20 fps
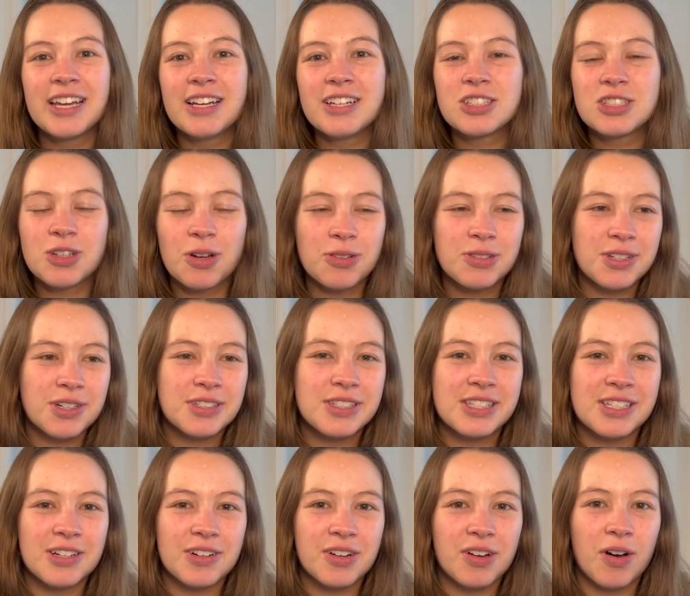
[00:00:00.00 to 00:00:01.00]
shoulder
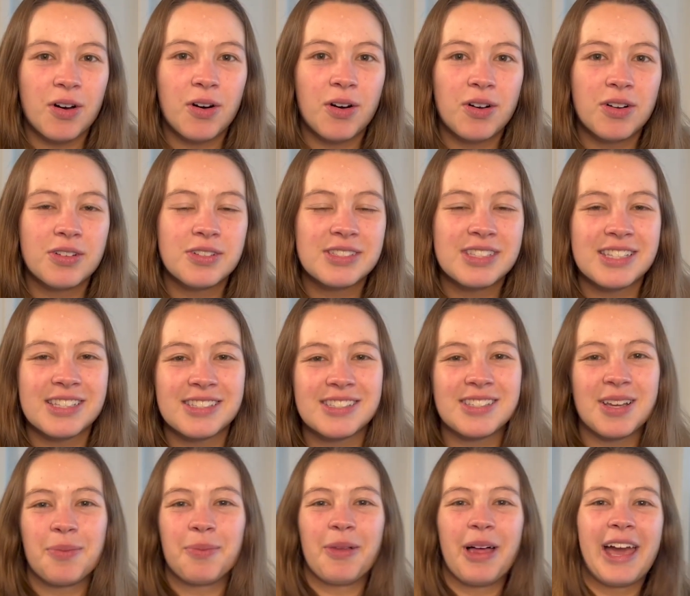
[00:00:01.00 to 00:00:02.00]
circles,
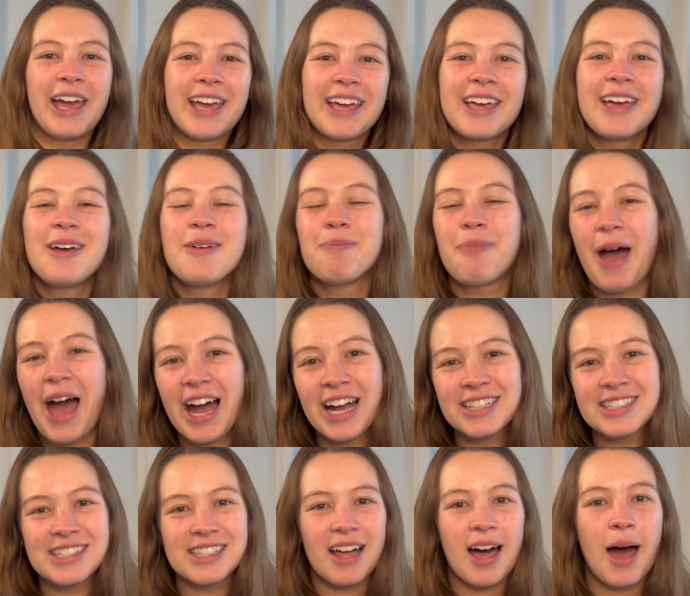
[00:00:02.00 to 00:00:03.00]
some like back
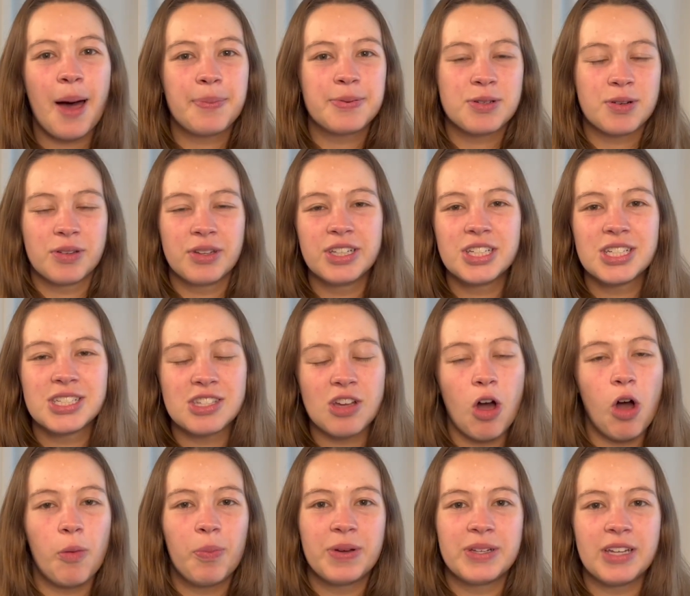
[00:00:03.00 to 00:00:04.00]
slaps, really just
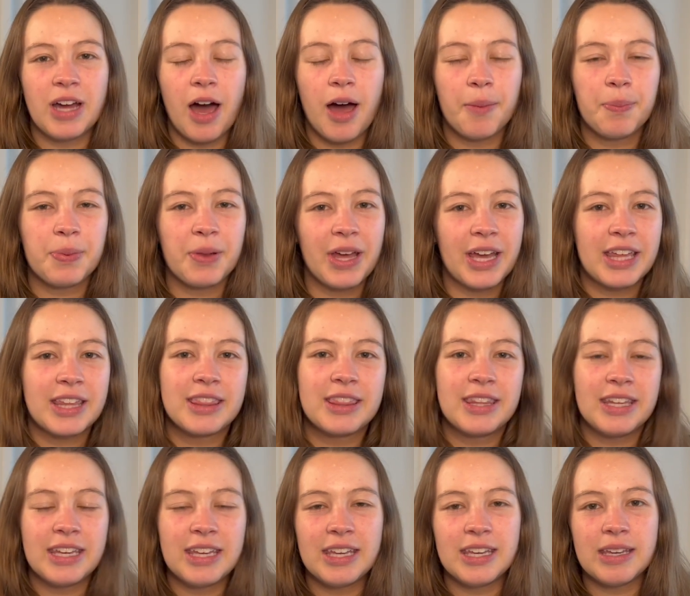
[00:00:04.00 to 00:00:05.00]
opened up like
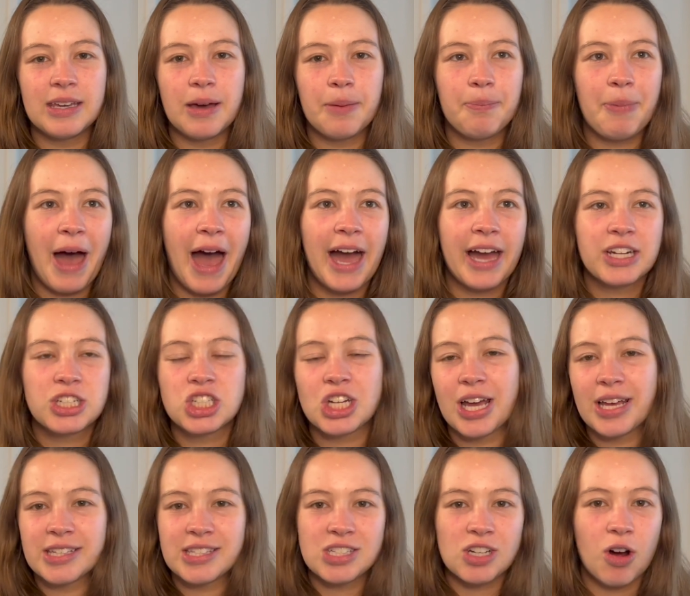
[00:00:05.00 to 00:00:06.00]
the back,
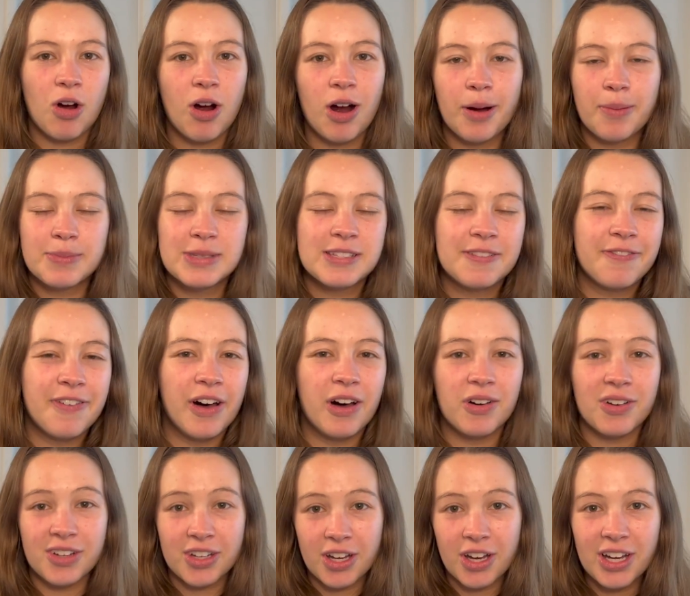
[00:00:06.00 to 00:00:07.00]
chest, arms,
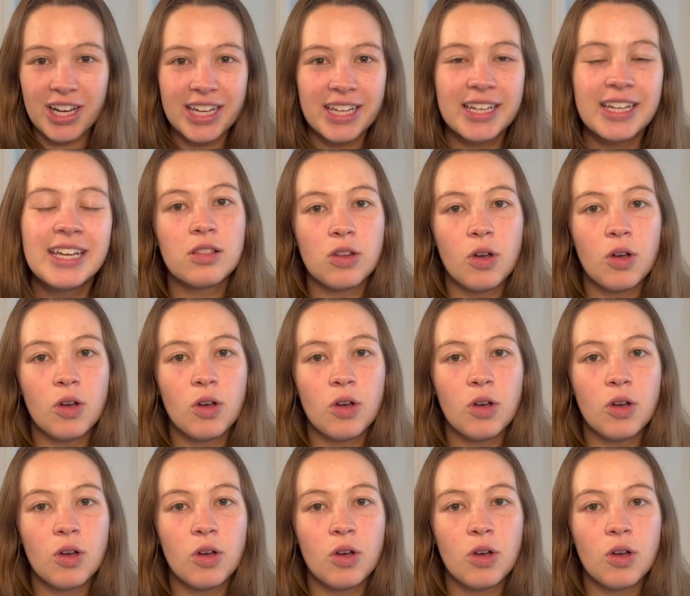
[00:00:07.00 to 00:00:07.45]
felt good.